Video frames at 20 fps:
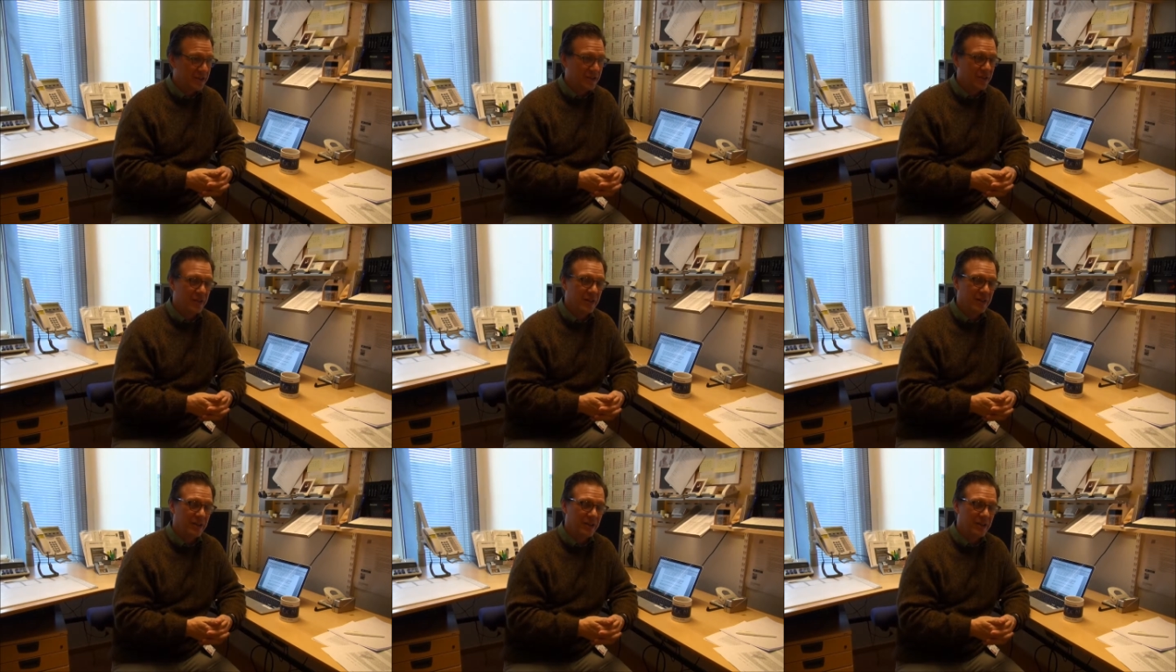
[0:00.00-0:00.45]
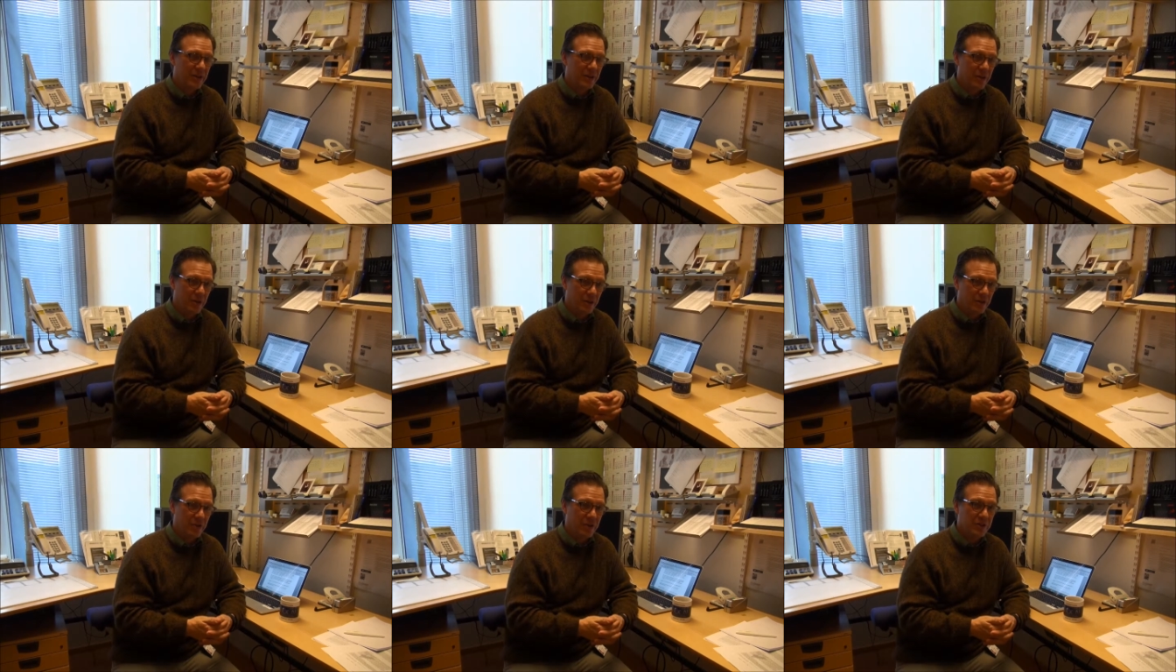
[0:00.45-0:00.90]
at the
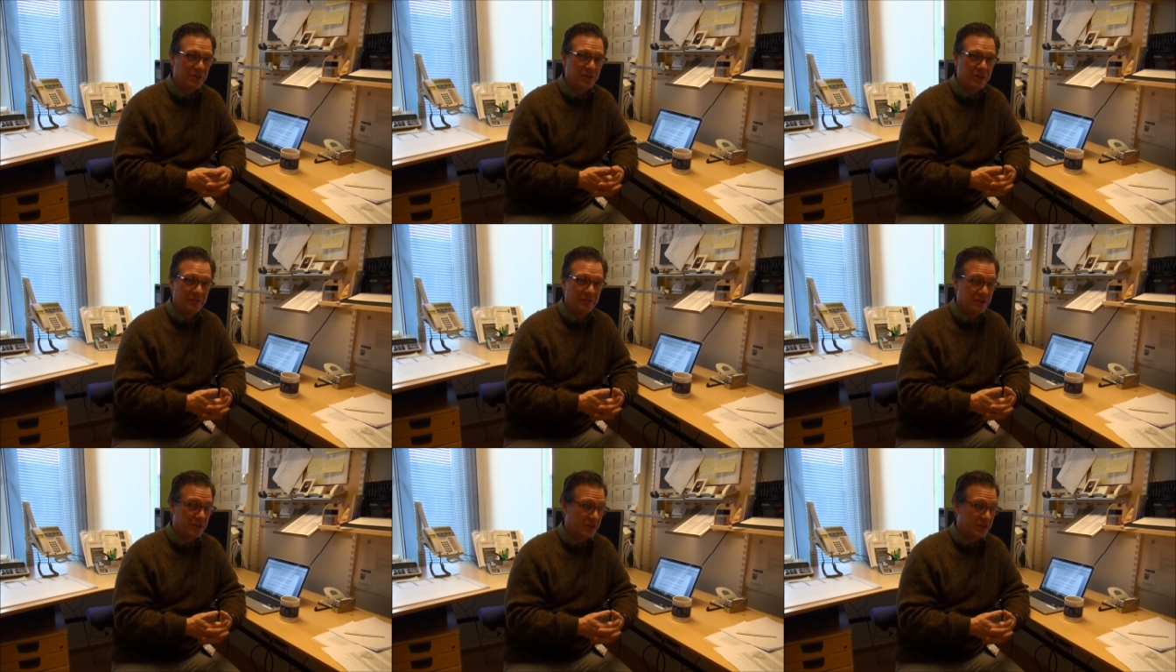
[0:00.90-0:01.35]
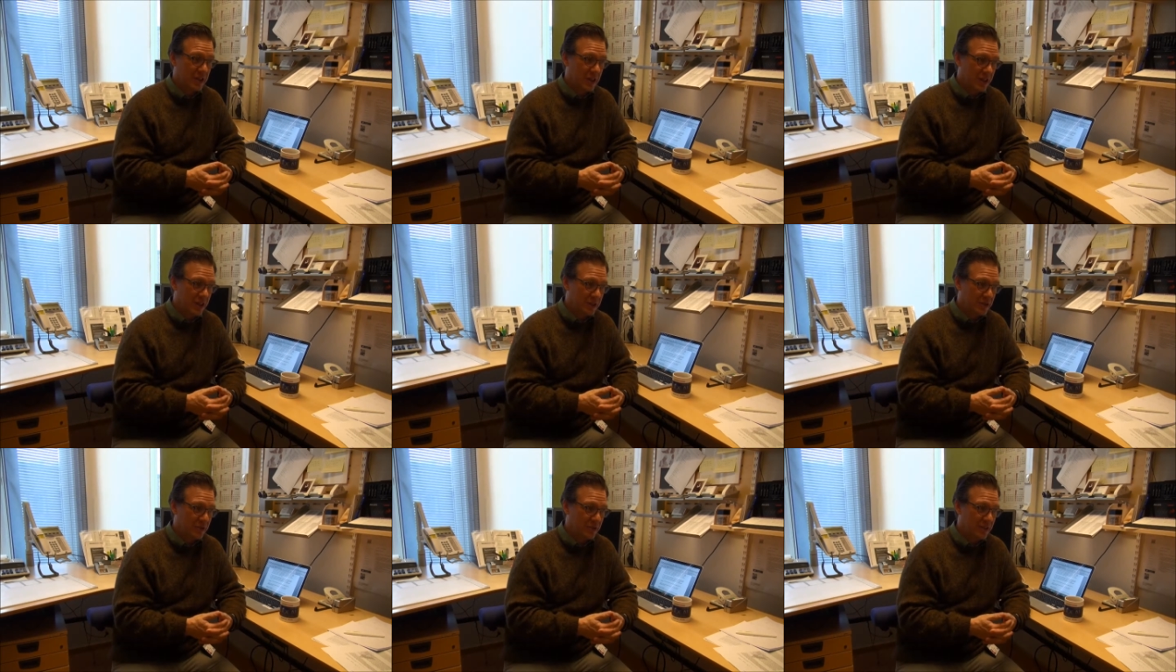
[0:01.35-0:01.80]
University of
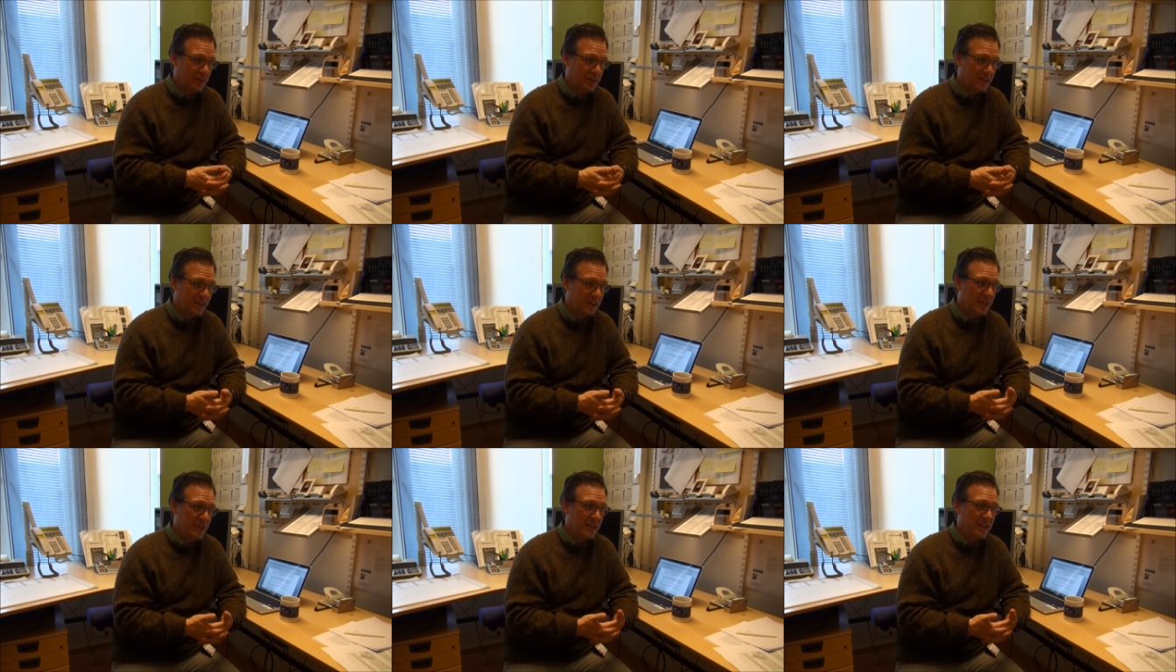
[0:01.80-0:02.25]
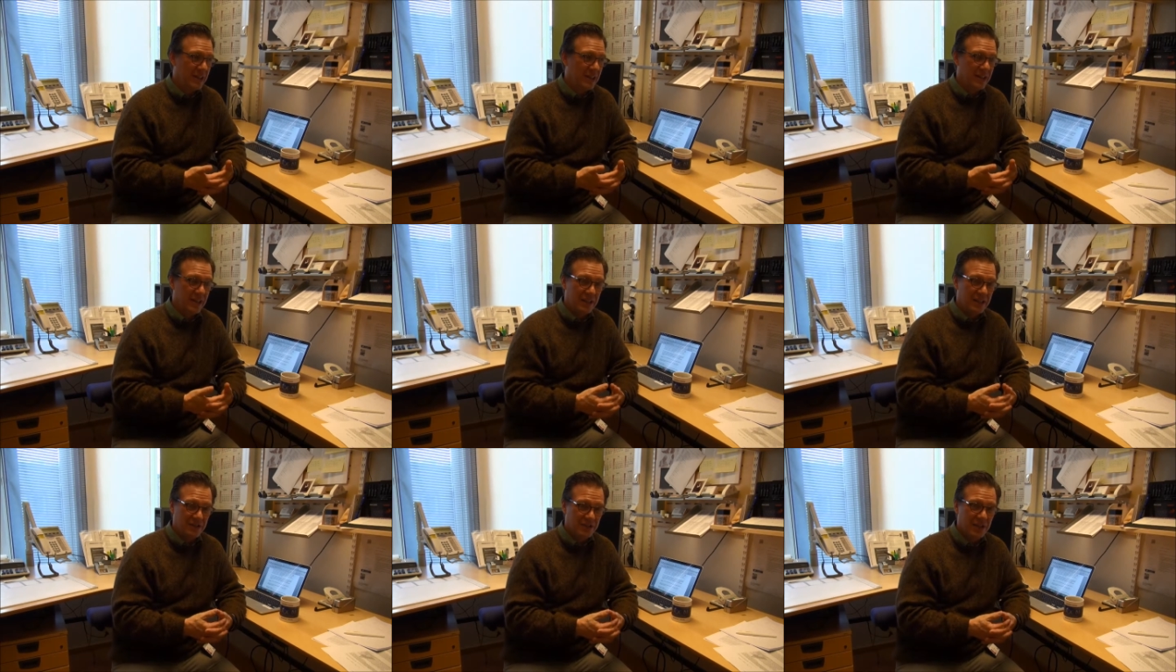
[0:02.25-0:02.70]
Saskatchewan
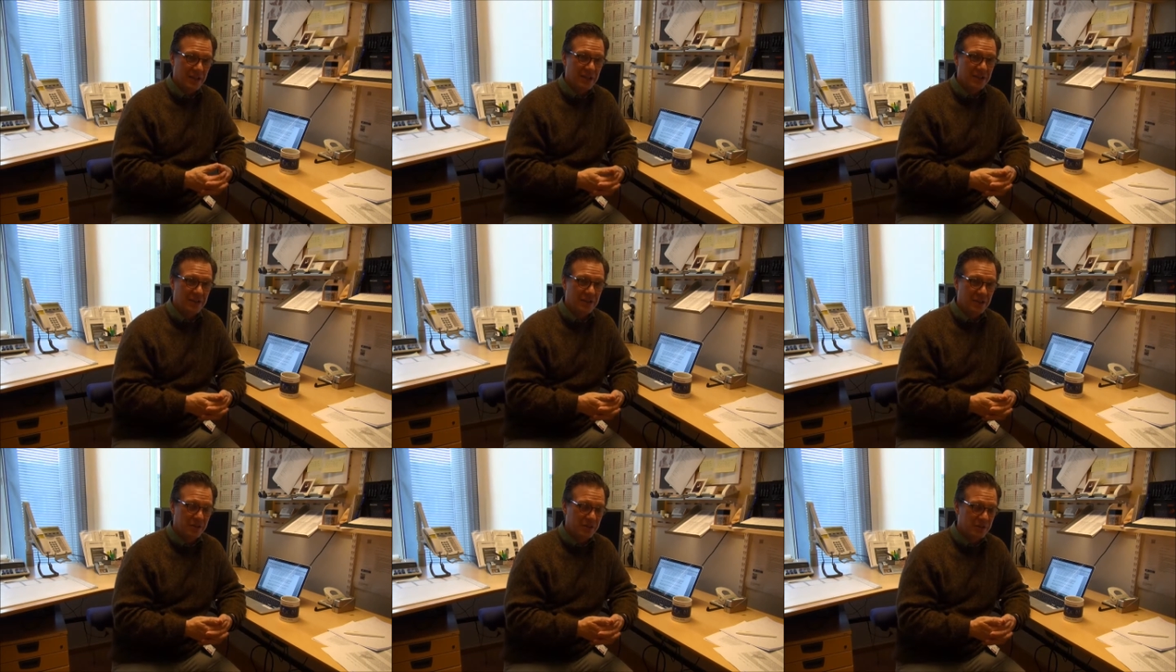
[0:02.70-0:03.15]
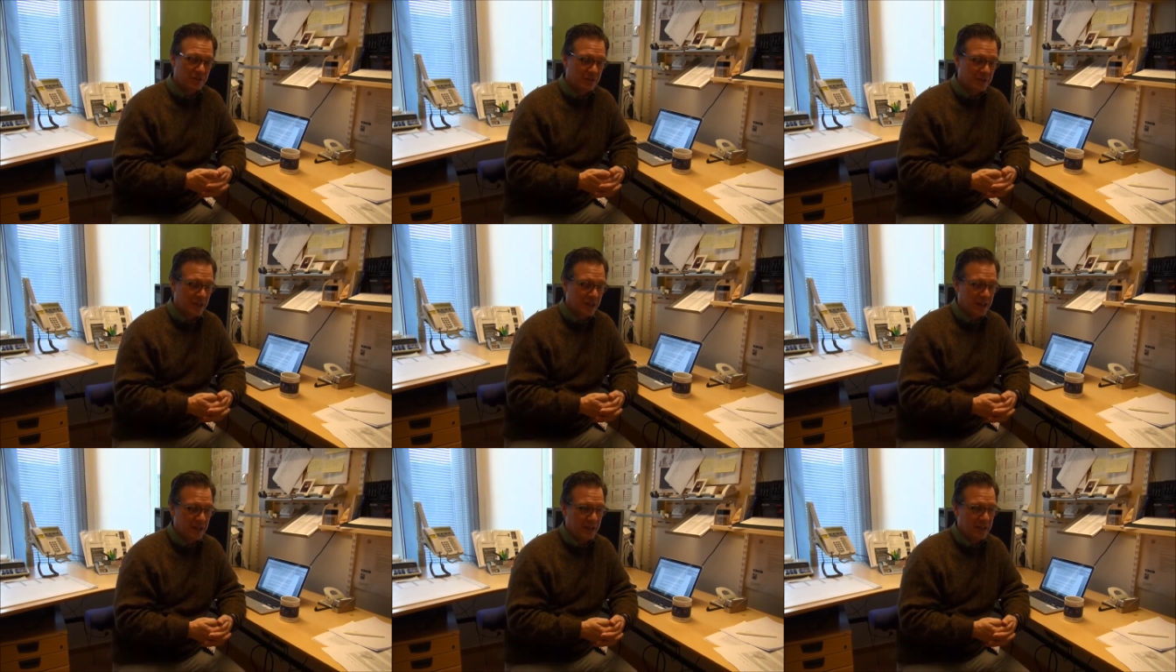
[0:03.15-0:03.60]
in Saskatoon,
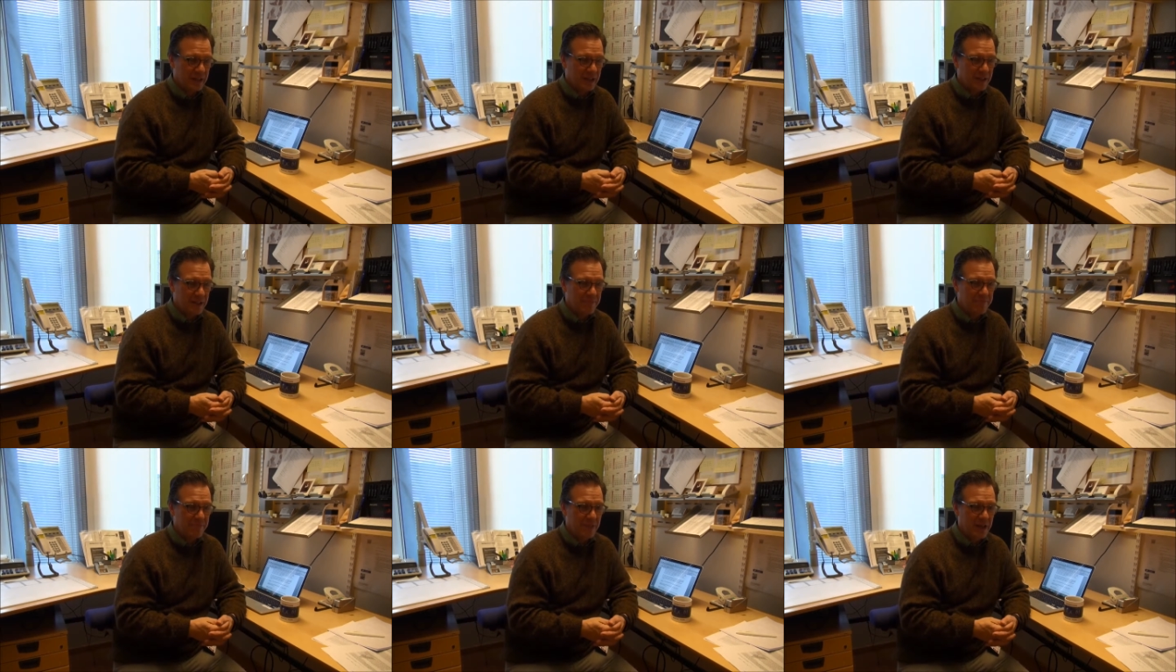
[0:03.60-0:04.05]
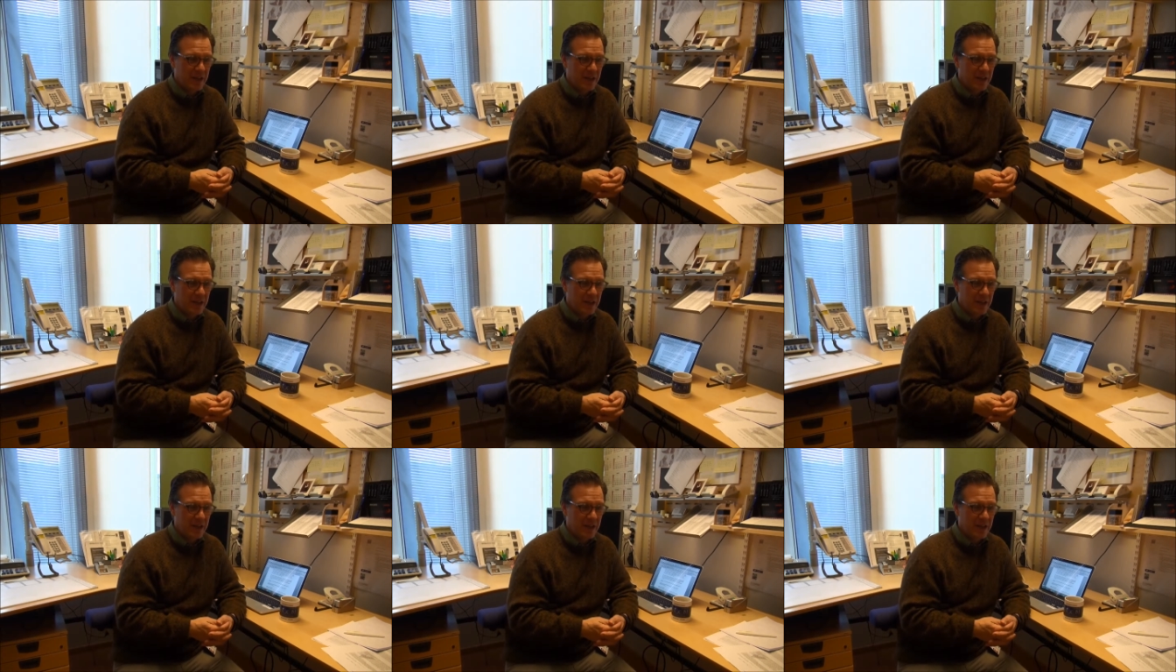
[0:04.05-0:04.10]
Canada.